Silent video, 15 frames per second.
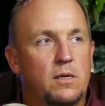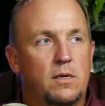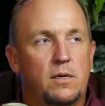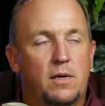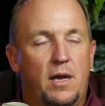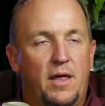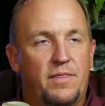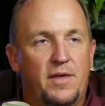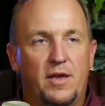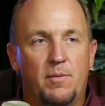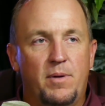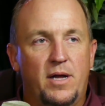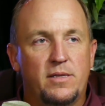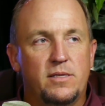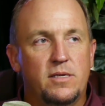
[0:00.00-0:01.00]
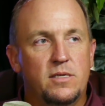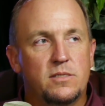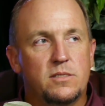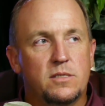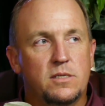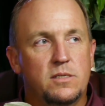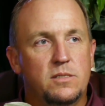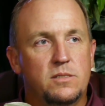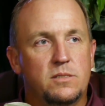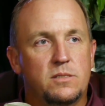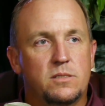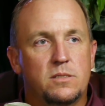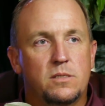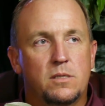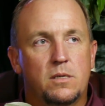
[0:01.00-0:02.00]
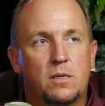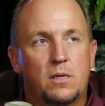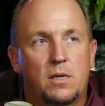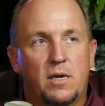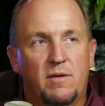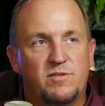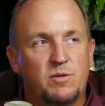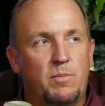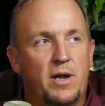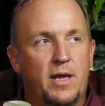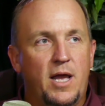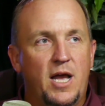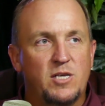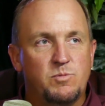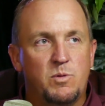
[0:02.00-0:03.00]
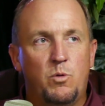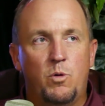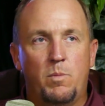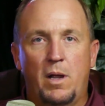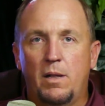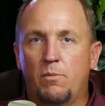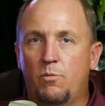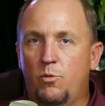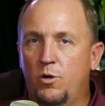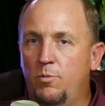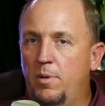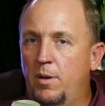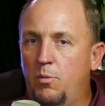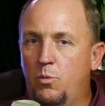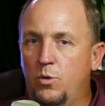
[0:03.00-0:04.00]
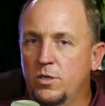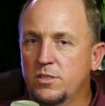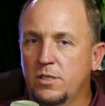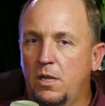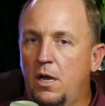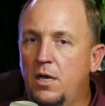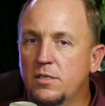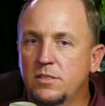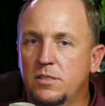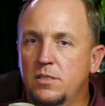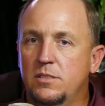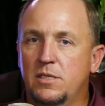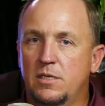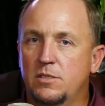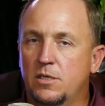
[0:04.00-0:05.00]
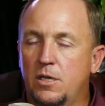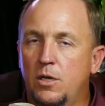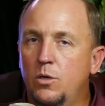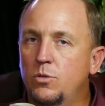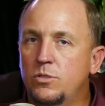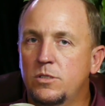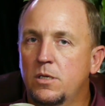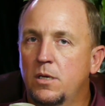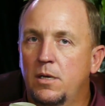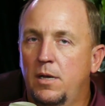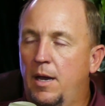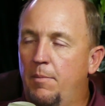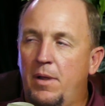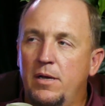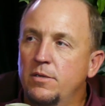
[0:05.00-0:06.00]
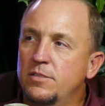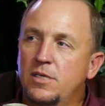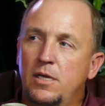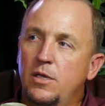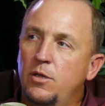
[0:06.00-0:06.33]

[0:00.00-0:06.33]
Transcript: I think about this is if somebody asks me what my worst loss is as a coach, I'm not going to tell you a